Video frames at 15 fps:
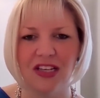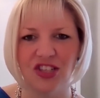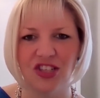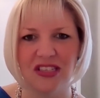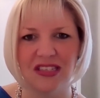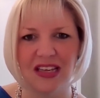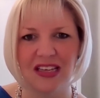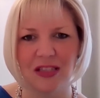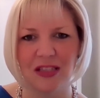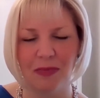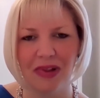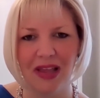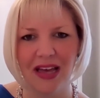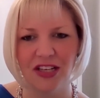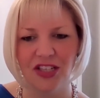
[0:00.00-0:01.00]
Logistics,
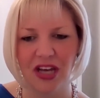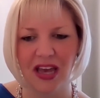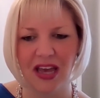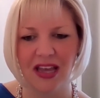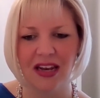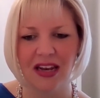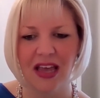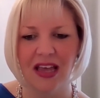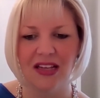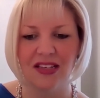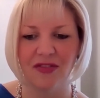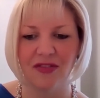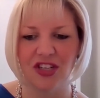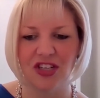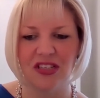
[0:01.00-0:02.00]
Supply Chain
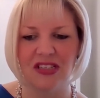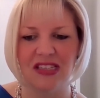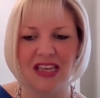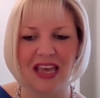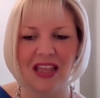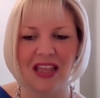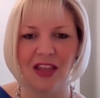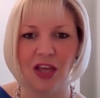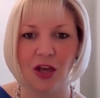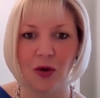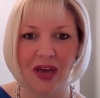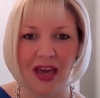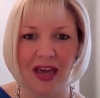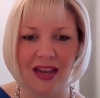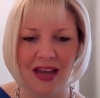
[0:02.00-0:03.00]
divisions in the
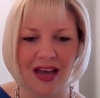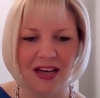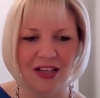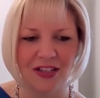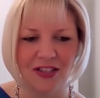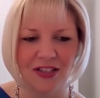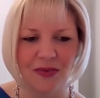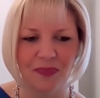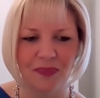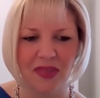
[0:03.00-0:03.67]
UK and Ireland.